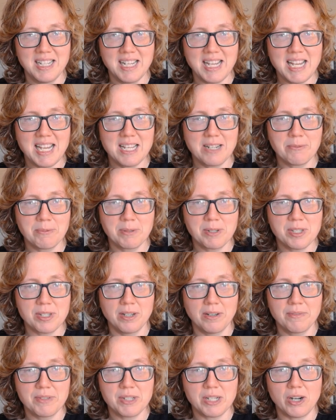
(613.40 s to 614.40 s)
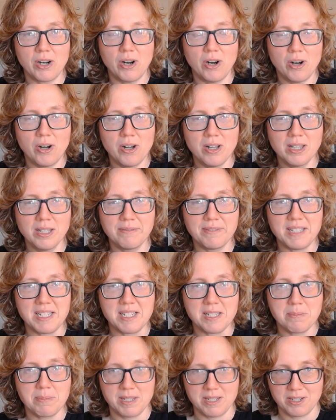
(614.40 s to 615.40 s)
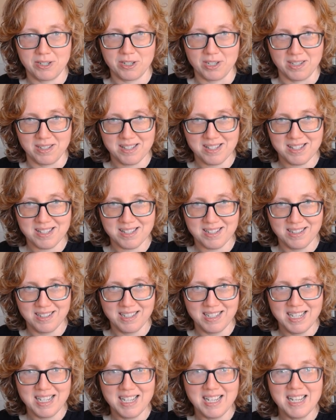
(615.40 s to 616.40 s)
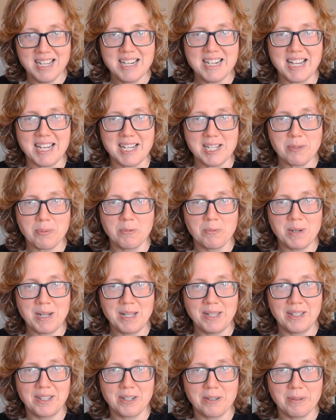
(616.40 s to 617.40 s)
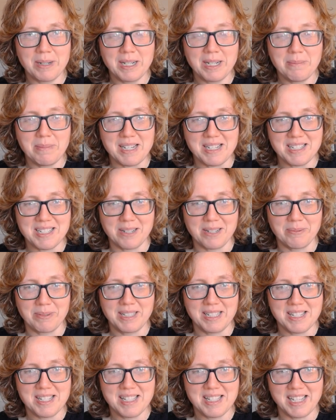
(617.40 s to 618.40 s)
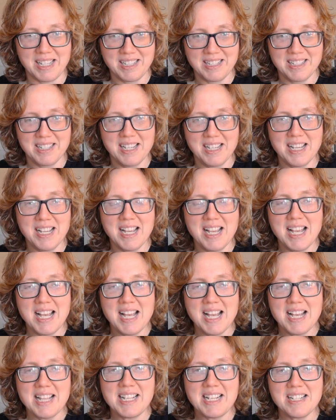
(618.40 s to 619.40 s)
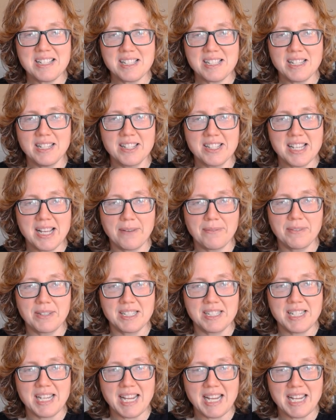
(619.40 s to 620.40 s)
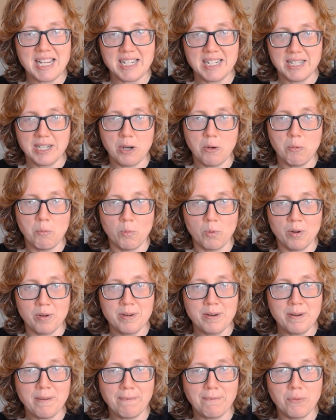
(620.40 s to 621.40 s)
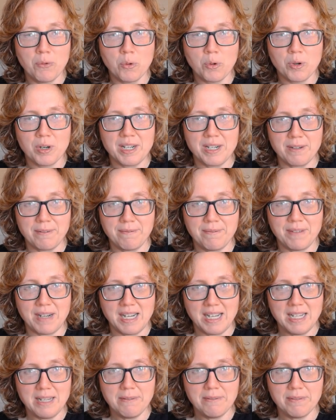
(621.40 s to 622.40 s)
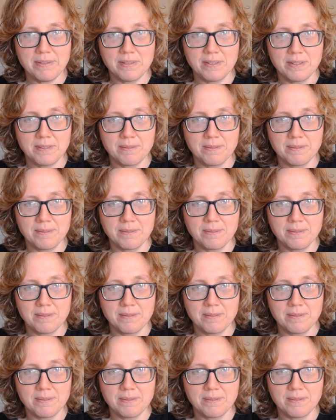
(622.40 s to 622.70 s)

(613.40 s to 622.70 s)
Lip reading: And resolves all of these positions. Nice, we're well on our way to being done with this then. These cells have to contain 1, 4, and 5.